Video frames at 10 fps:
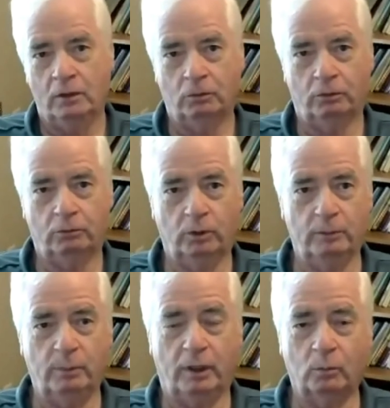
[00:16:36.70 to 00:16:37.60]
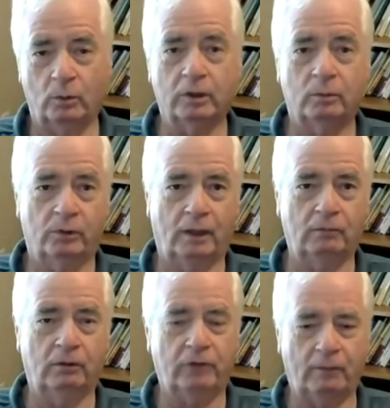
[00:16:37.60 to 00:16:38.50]
So it's really been a work in
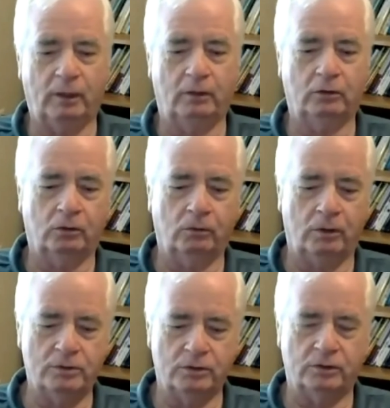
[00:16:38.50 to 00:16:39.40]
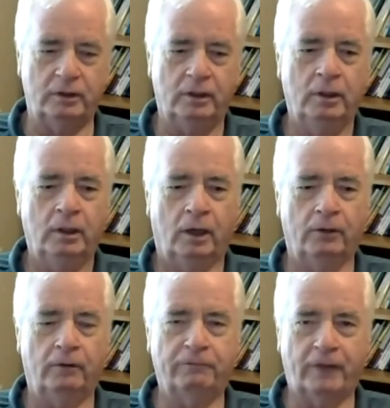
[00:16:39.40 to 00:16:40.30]
progress. I've been encouraged to see
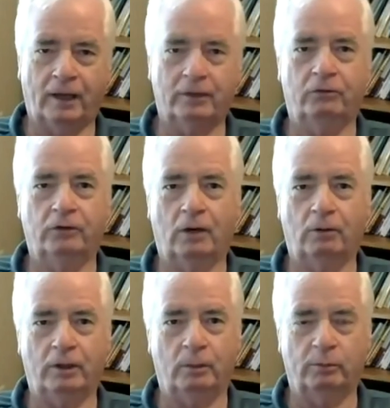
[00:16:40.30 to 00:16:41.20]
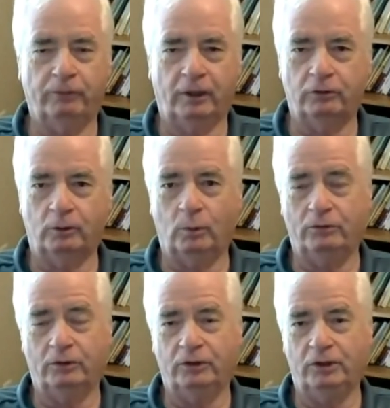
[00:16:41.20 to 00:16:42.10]
other faculty. There's already a professor who
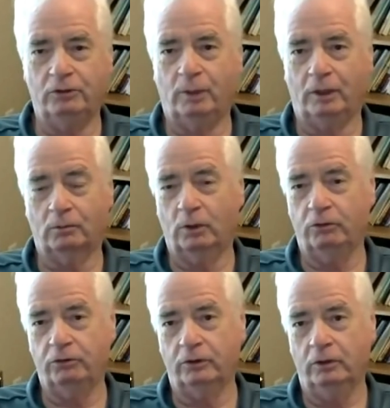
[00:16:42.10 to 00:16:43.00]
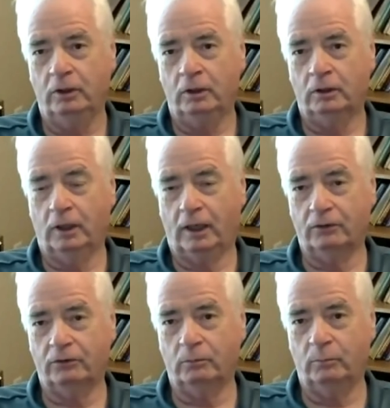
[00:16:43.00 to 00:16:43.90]
wants to teach my corrosion
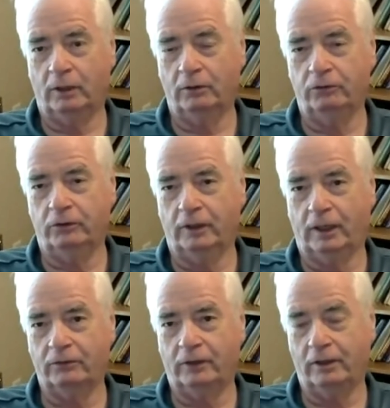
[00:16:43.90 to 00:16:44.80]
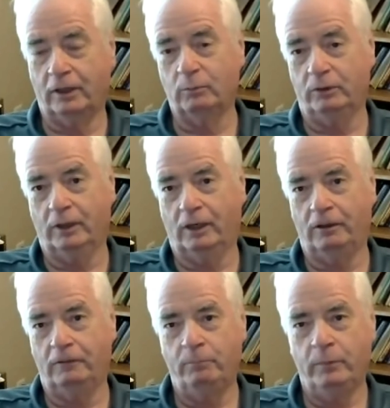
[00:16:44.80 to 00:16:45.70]
class, metallurgy class, now that I'm
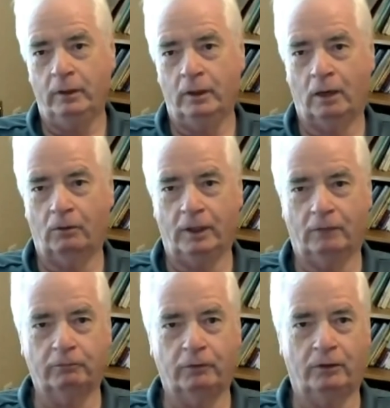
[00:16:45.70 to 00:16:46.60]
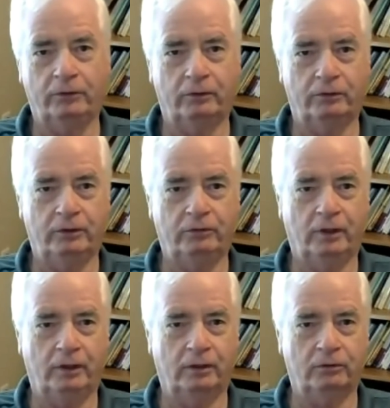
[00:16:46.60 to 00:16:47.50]
retired. I already have a volunteer who teach
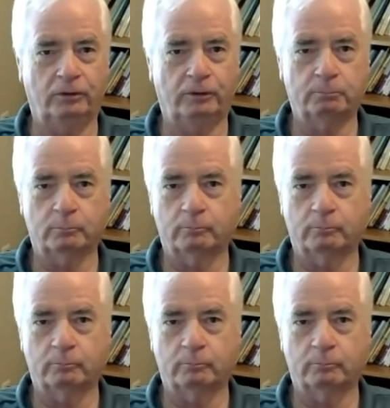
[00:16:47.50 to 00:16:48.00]
that next year.